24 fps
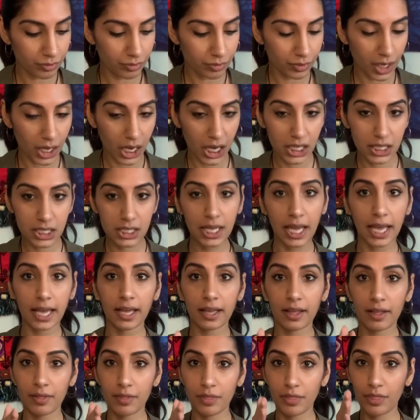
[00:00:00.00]
It's like
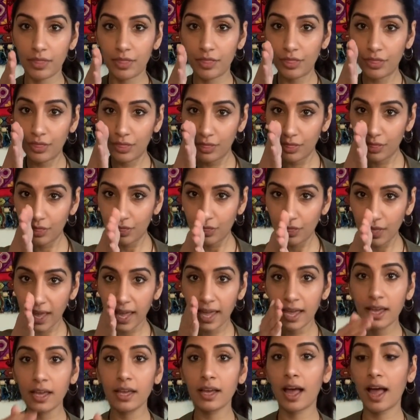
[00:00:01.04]

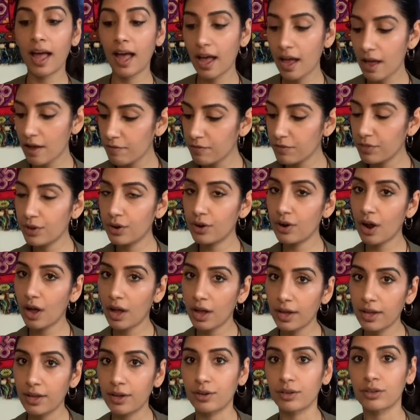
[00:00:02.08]
they have their
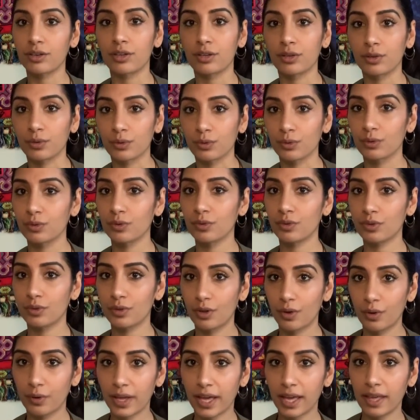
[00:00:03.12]
eye on you,
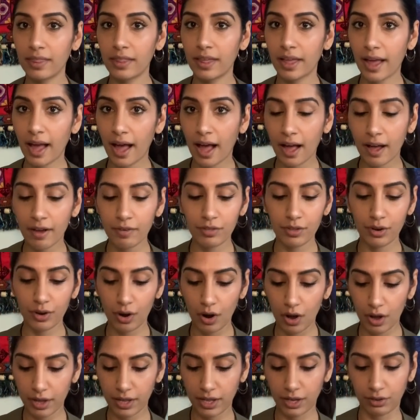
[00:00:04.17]
okay? They have their
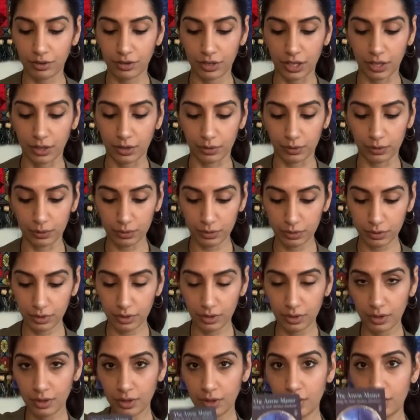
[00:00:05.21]
eye on you.
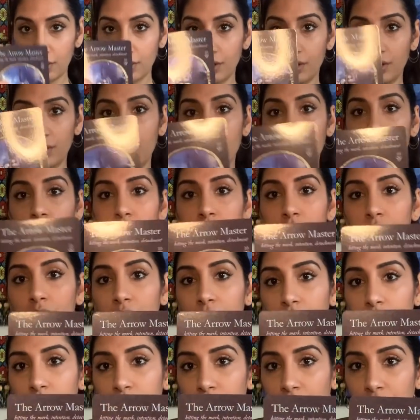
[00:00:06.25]

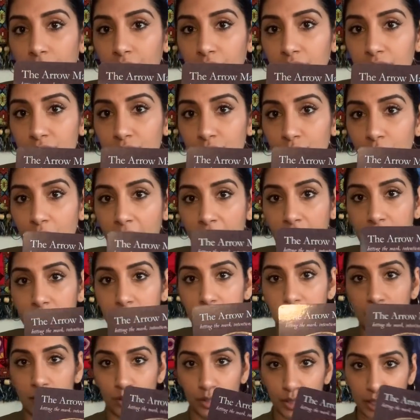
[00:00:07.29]
They're very direct.
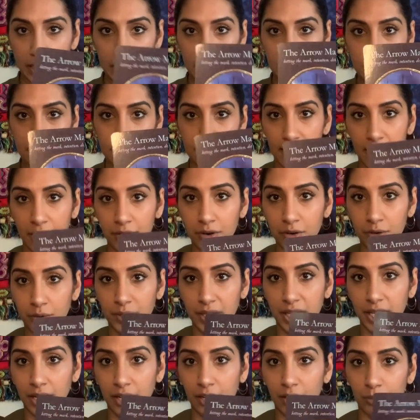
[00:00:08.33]
And look at this arrow
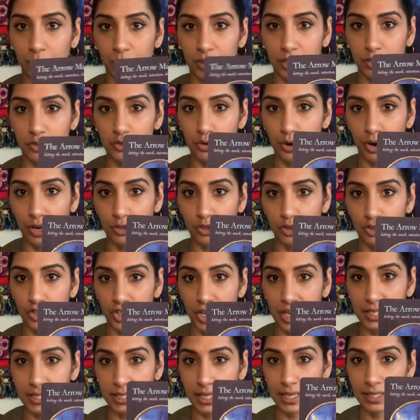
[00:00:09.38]
here with the treasure
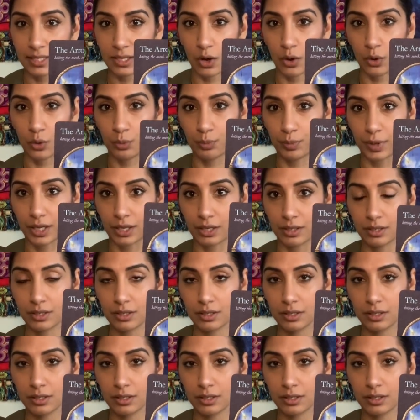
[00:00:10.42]
chest that's open.